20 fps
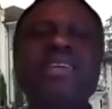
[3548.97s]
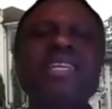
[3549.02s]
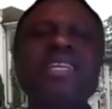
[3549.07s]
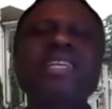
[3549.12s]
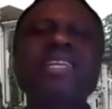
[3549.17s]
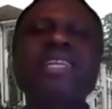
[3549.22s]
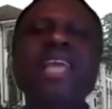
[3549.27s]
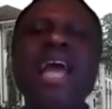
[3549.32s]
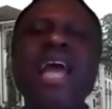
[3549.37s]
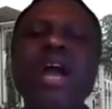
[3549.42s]

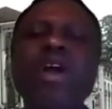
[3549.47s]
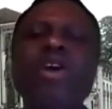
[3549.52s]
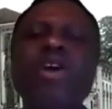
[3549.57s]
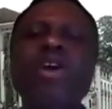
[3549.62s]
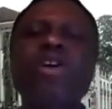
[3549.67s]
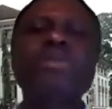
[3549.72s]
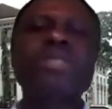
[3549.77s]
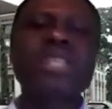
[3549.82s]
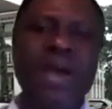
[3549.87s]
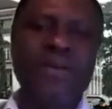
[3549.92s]
There comes the
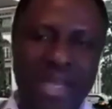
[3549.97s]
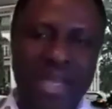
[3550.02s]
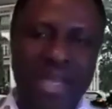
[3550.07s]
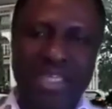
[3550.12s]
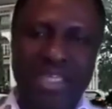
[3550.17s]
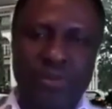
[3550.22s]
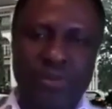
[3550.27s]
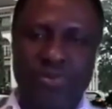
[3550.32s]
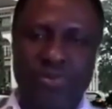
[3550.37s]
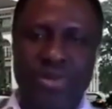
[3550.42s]

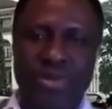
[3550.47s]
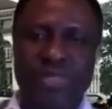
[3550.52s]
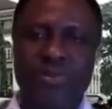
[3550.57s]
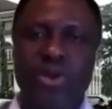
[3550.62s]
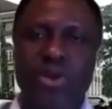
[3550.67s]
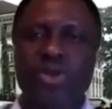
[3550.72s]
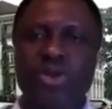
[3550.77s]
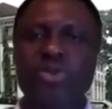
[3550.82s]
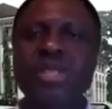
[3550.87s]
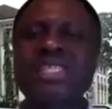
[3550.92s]
Africanist press,
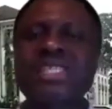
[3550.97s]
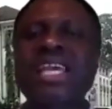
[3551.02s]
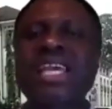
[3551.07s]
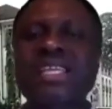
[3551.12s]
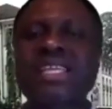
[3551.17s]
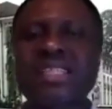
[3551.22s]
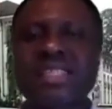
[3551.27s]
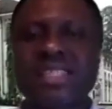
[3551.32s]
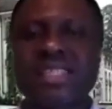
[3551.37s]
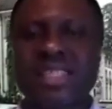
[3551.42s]
because we
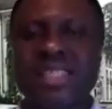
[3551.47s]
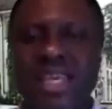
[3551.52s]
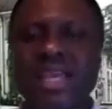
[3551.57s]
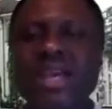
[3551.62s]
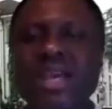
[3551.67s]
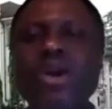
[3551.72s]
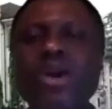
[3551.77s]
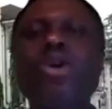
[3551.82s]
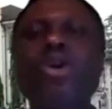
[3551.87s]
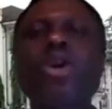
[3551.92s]
can say,
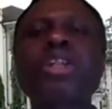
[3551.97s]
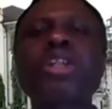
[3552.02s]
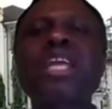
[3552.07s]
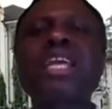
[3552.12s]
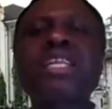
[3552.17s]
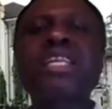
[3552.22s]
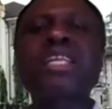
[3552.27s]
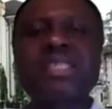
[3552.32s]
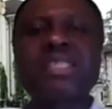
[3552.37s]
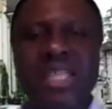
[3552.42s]
God need
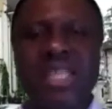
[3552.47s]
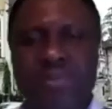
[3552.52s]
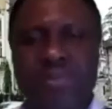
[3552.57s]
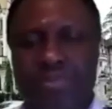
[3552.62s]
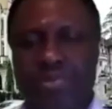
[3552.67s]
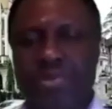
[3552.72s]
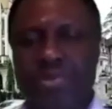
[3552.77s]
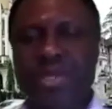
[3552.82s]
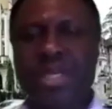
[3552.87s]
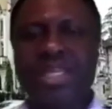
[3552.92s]
to sleep.
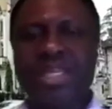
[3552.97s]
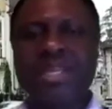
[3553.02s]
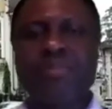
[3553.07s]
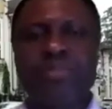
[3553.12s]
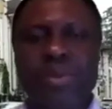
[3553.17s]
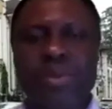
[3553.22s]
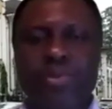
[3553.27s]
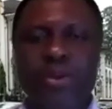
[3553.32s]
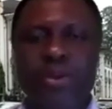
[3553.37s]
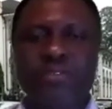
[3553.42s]
The
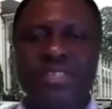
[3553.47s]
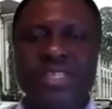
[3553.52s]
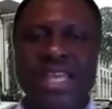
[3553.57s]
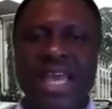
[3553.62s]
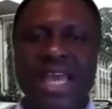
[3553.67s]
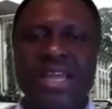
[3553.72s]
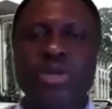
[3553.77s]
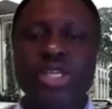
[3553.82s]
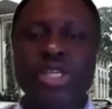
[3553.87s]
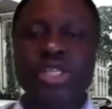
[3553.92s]
people of
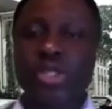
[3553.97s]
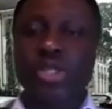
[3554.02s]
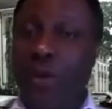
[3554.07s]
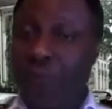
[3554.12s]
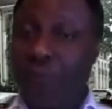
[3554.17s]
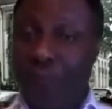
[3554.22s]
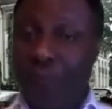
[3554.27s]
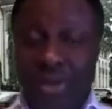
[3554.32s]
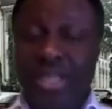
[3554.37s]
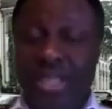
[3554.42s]
Sierra Leone are
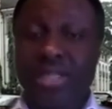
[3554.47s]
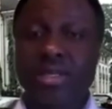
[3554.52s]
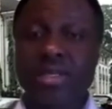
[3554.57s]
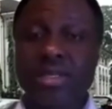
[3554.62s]
suffering.